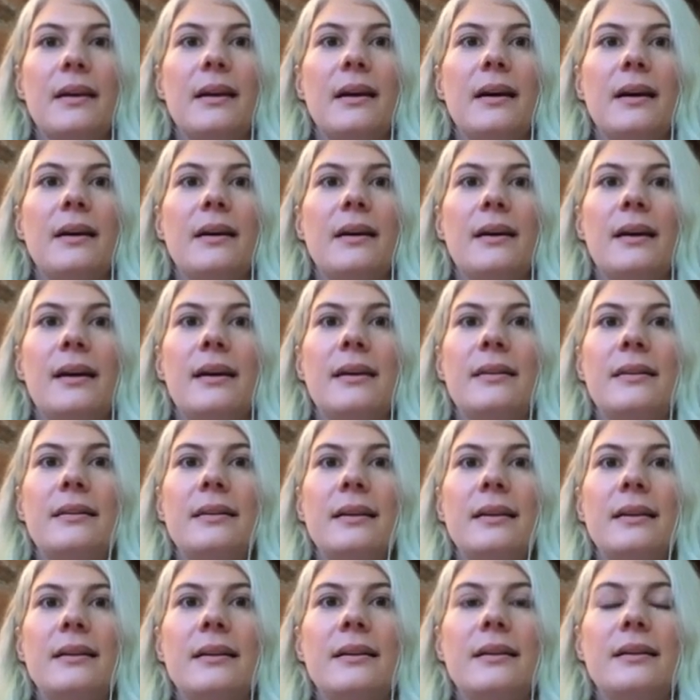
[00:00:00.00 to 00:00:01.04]
I
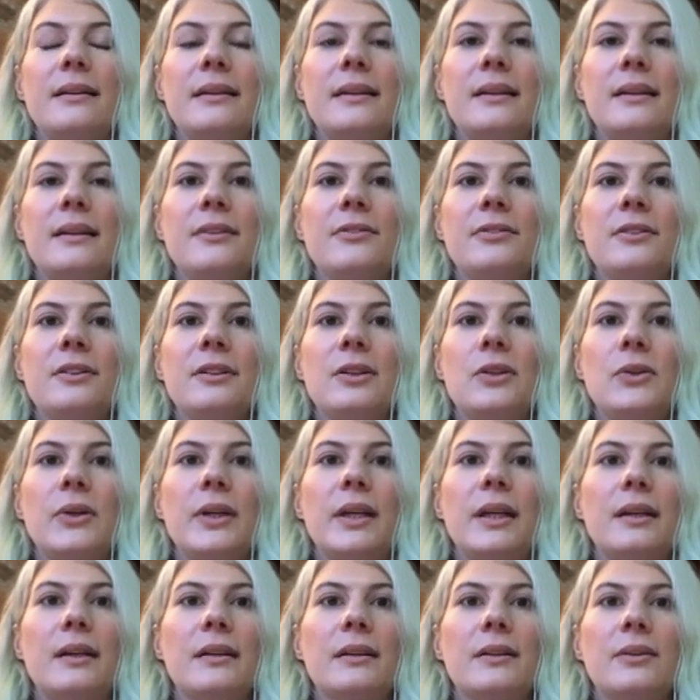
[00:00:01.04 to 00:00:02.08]
think even
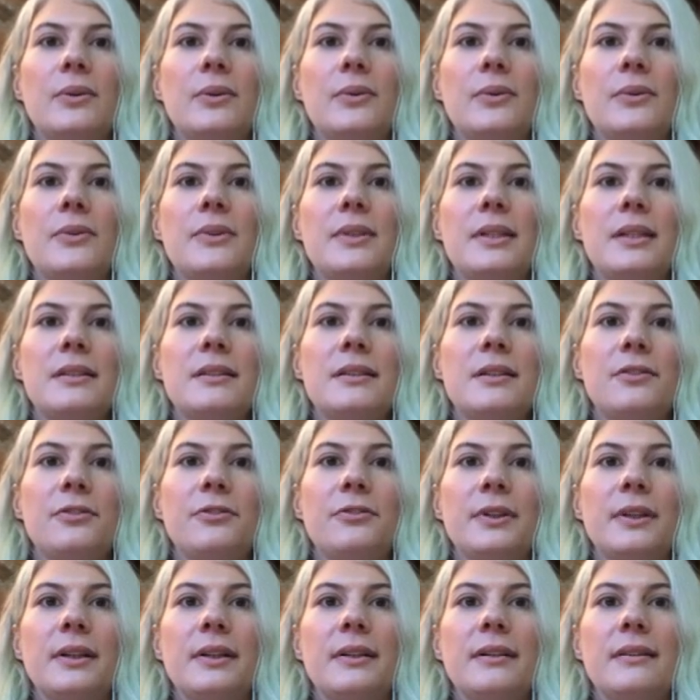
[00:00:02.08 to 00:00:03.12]
looking at all the
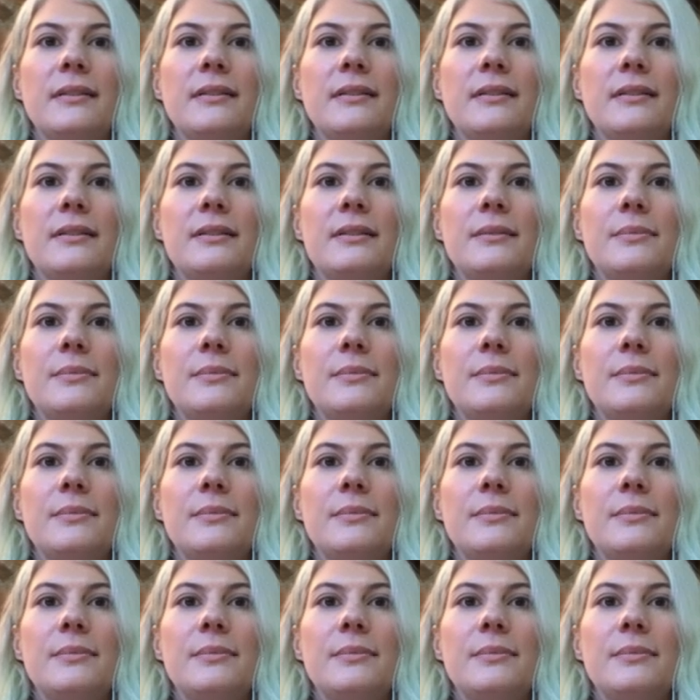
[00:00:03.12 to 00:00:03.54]
different